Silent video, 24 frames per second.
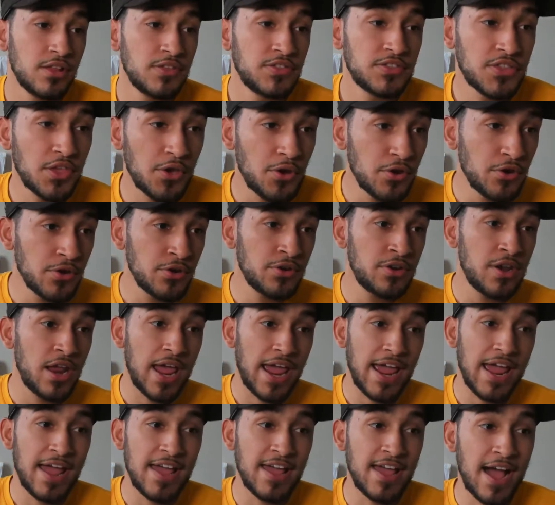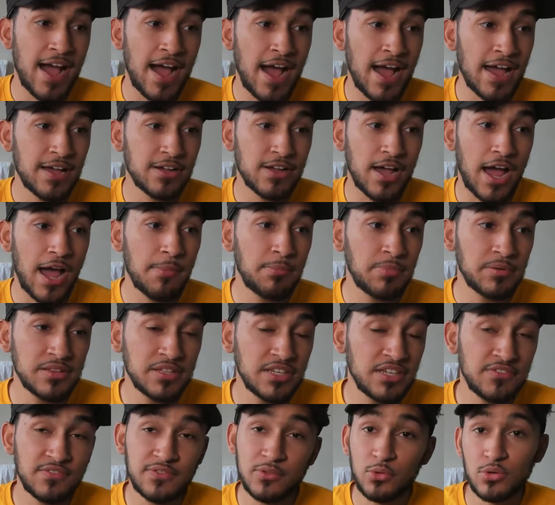Third, I
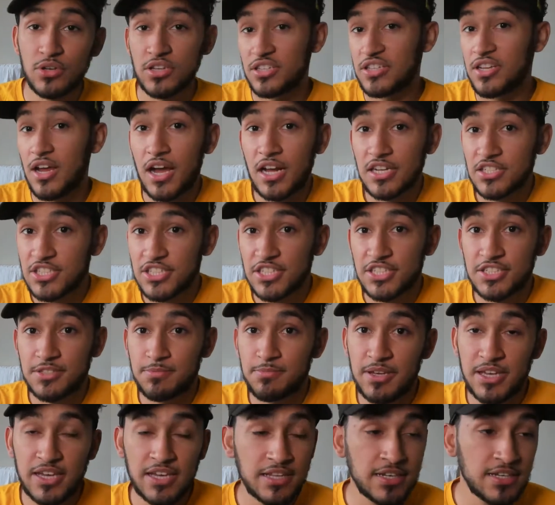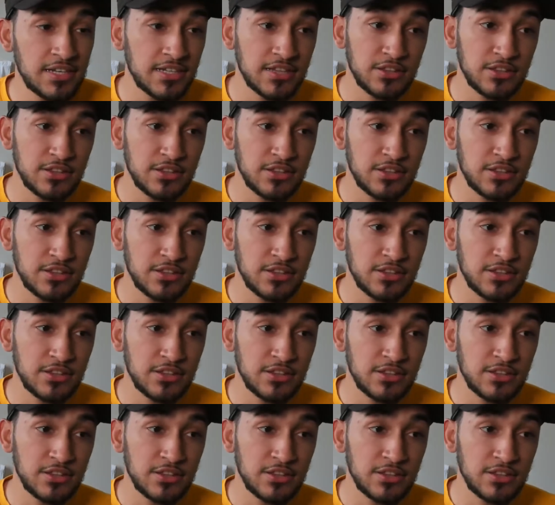believe Luka Doncic, man.